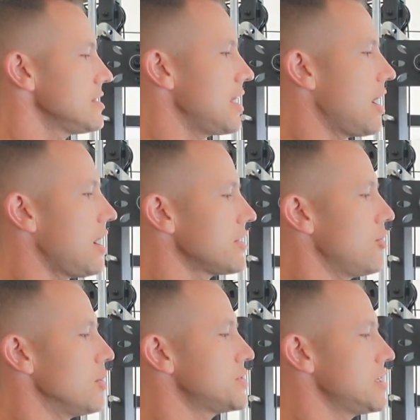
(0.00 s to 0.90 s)
The
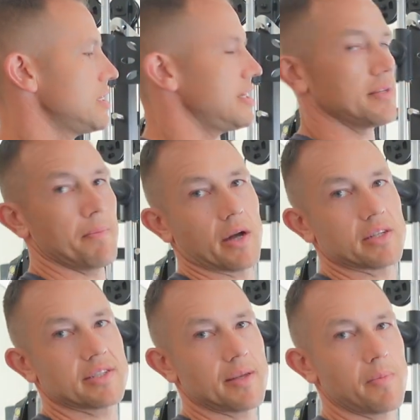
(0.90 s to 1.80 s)
other option is a
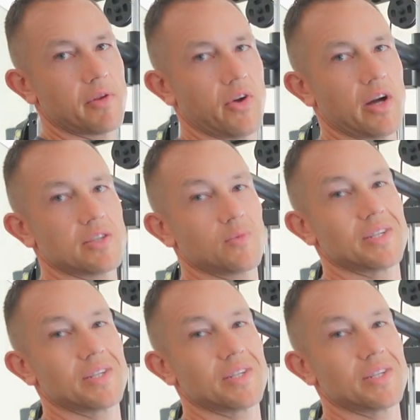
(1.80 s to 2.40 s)
much simpler version,